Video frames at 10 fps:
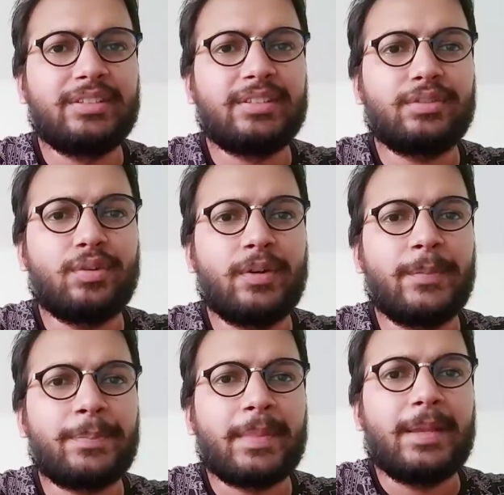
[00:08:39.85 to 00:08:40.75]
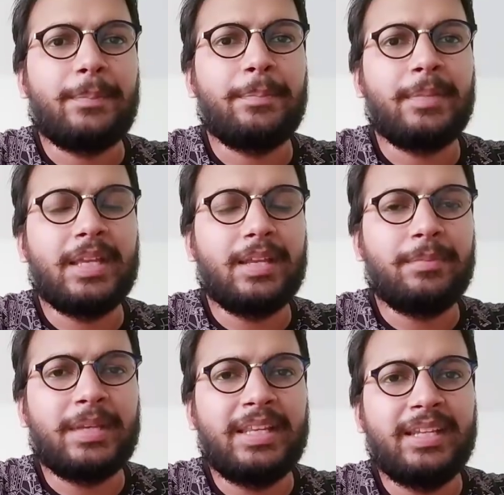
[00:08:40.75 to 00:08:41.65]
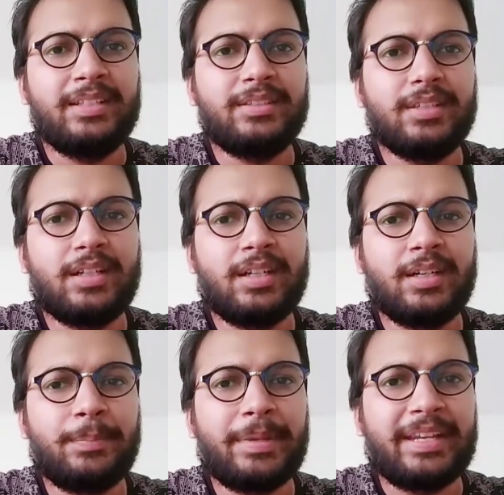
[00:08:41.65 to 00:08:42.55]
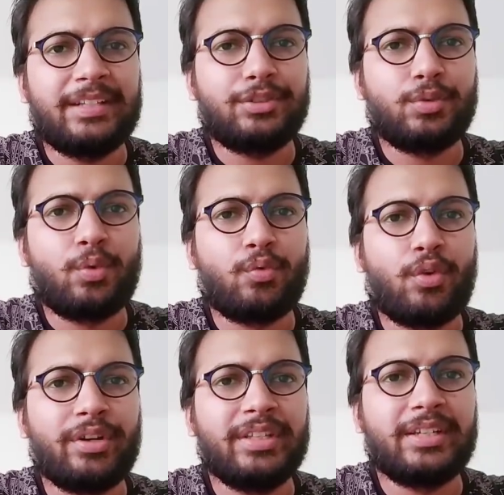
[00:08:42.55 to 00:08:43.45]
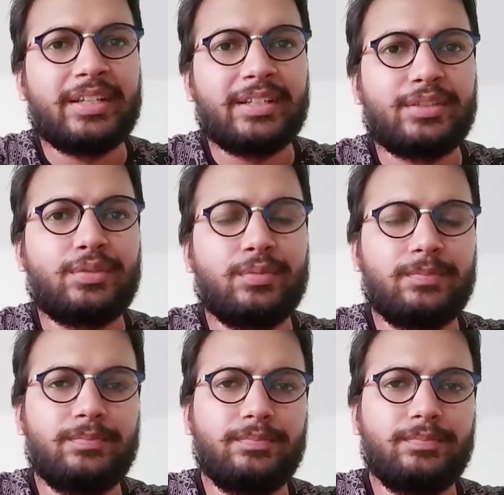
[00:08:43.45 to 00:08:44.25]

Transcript: So many parents don't want their kids to